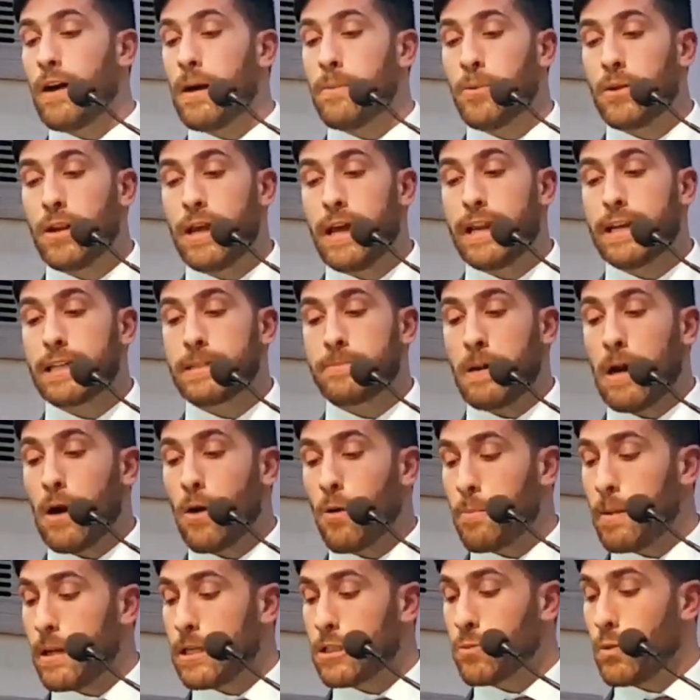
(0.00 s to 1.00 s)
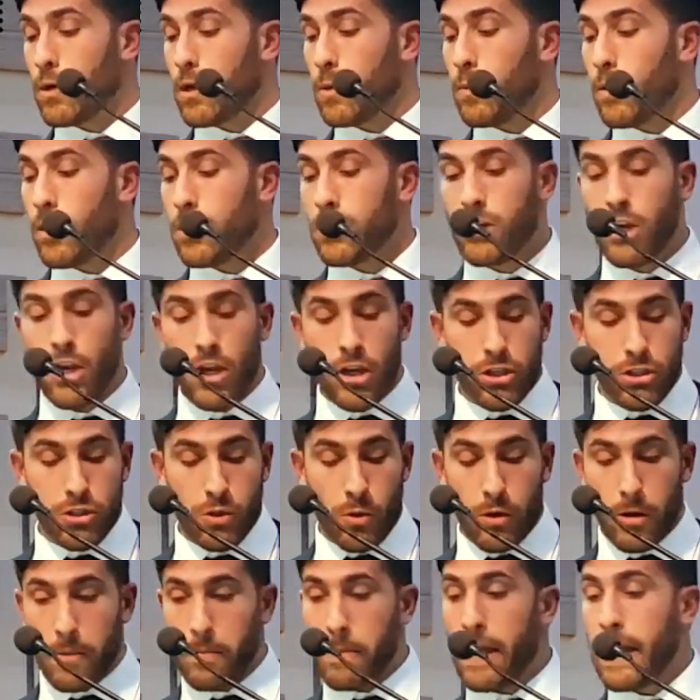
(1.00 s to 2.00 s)
Fibonatix, PowerPay21,
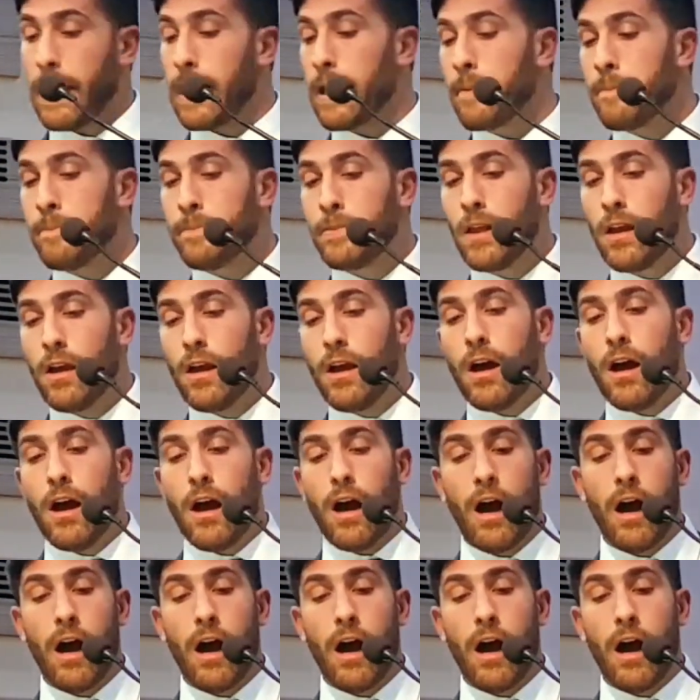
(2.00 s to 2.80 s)
ZonaPay.